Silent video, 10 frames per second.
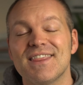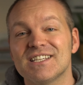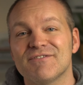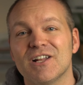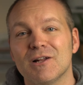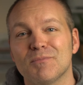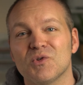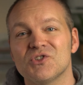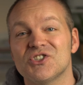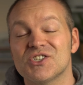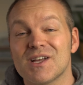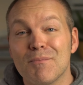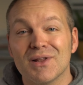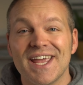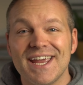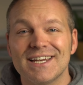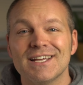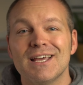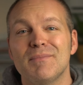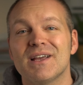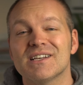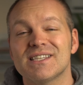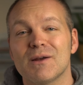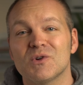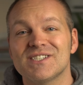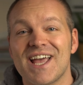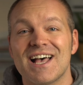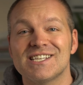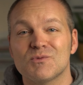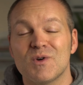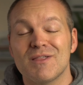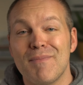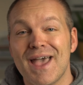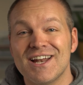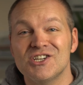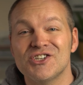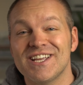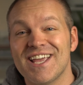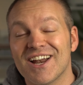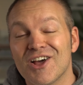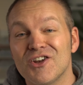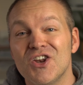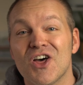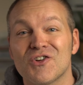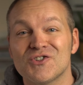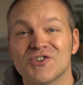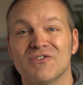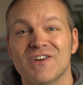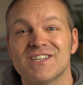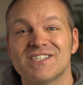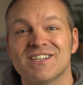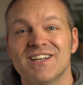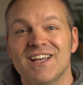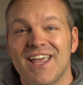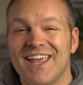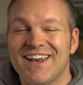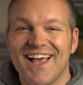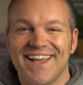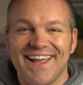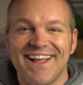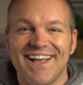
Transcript: I think developers just complained because they were tasked with managing yet another service, and I get